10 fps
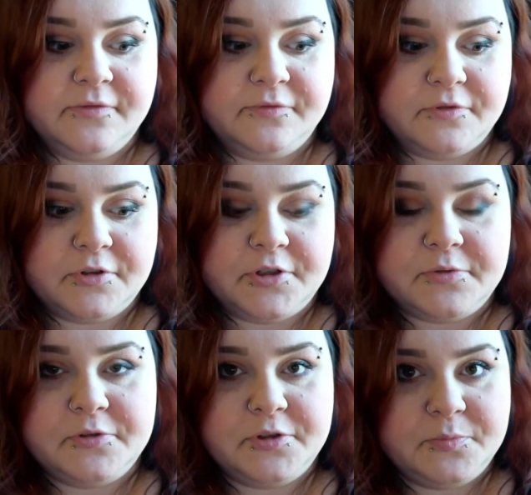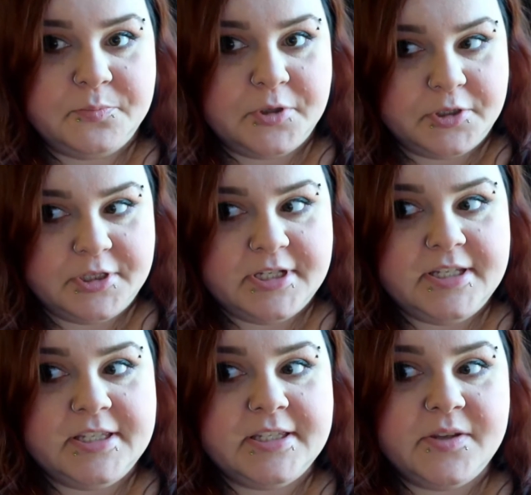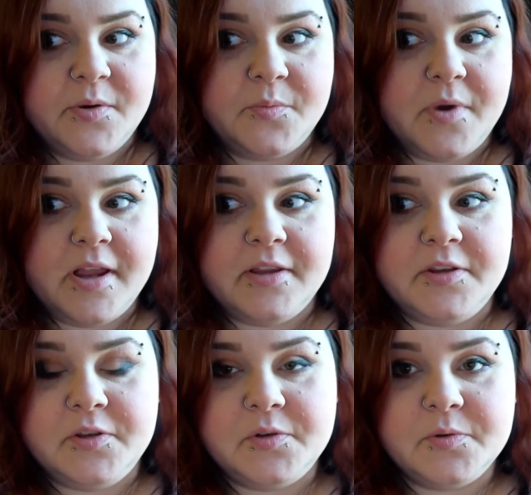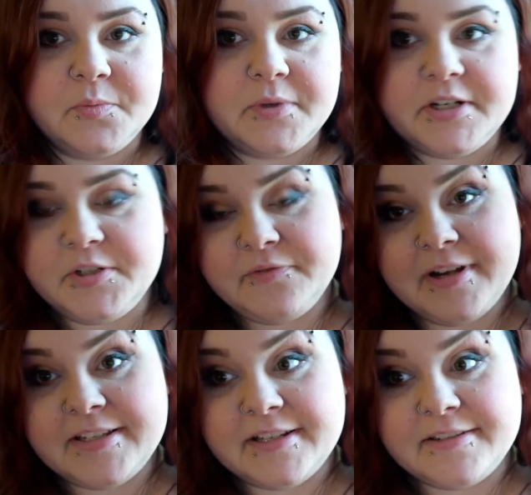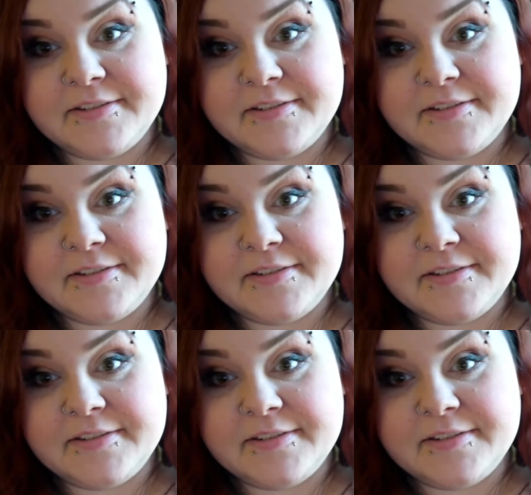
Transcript: for you to purchase when you want to do resin.